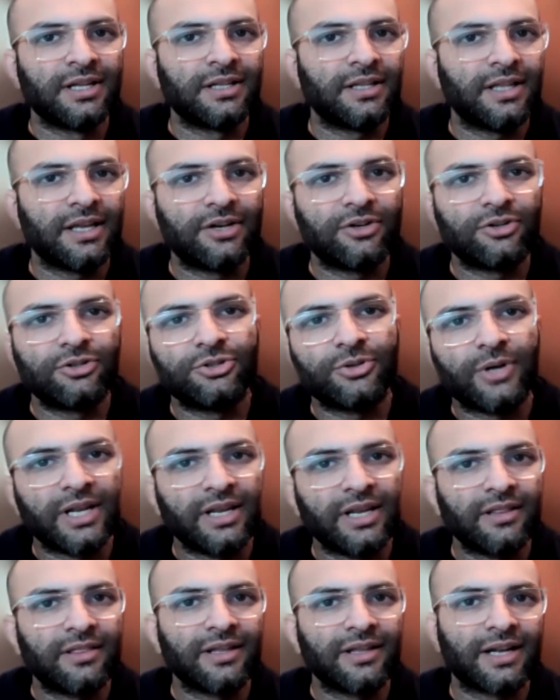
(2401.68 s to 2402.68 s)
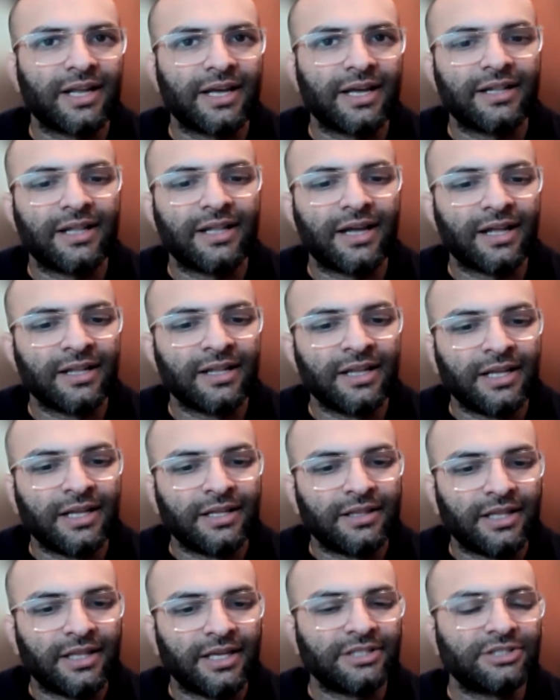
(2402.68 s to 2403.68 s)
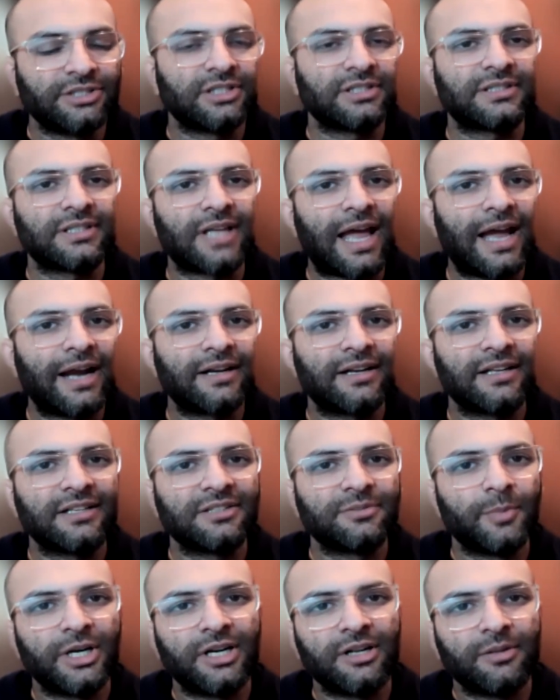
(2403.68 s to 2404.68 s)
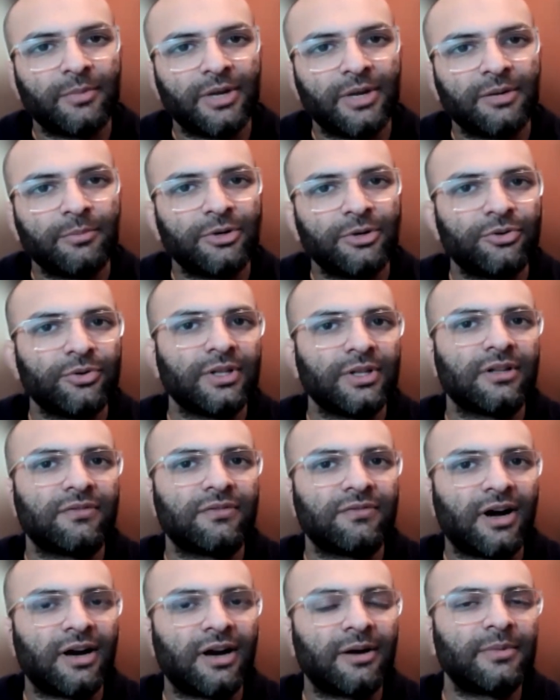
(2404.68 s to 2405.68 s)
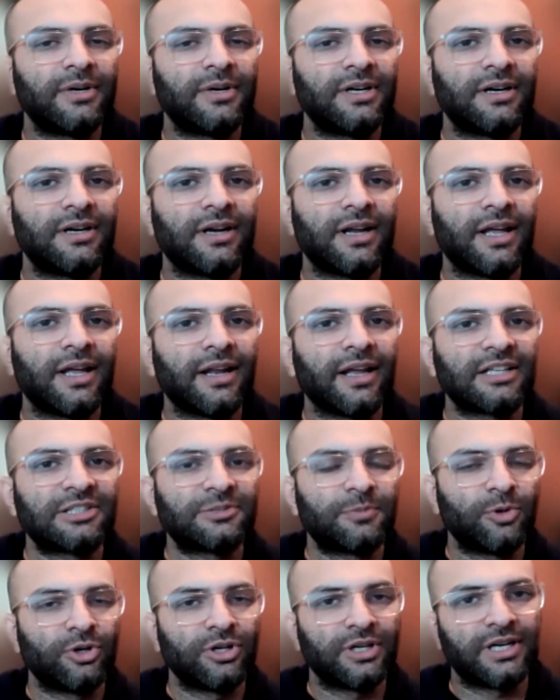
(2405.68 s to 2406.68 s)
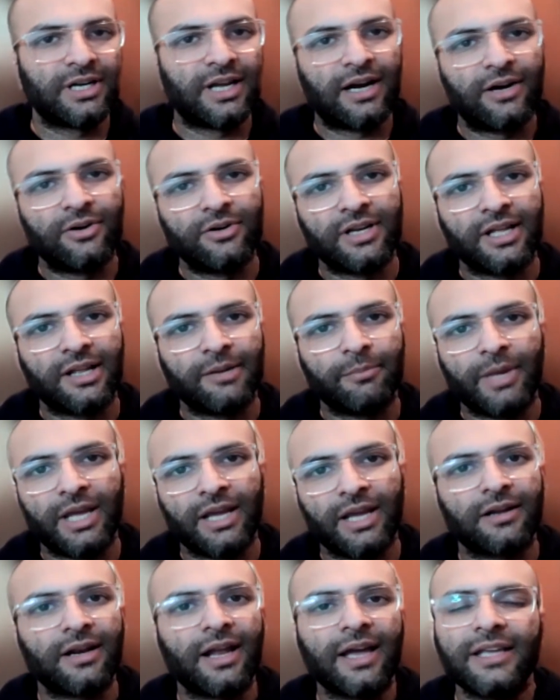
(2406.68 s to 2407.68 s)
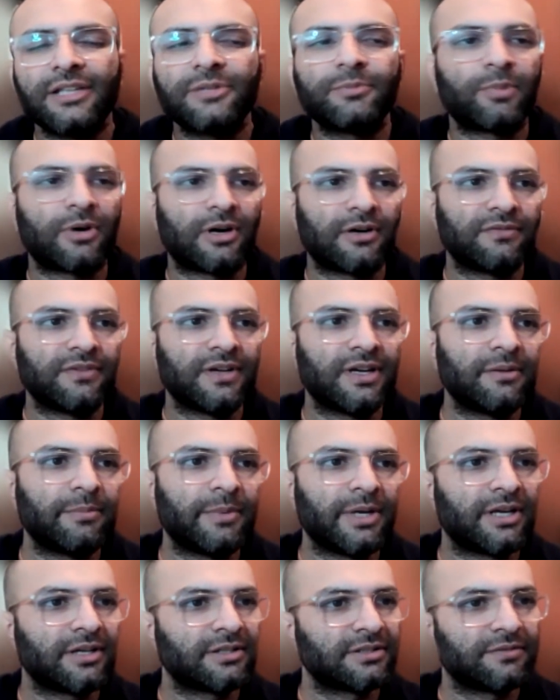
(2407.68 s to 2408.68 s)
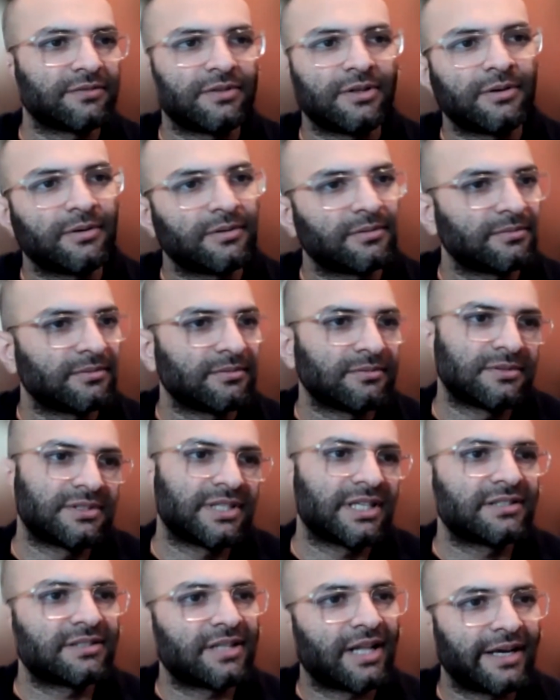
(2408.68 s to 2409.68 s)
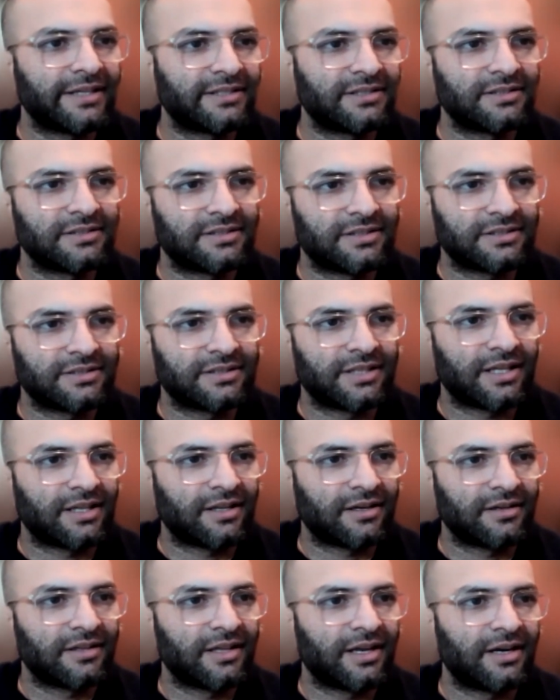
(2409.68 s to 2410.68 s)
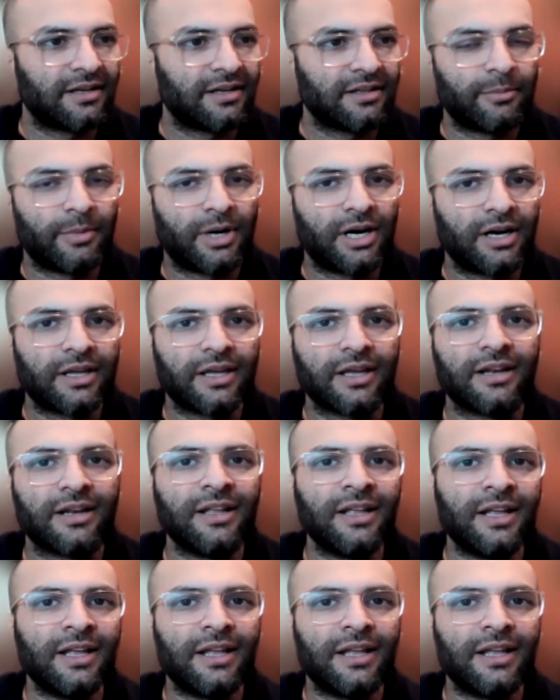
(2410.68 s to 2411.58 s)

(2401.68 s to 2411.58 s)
They don't do anything like that. They just act as middlemen between the farmer and export it out and make a nice profit because of the 6 licenses that are there in the market.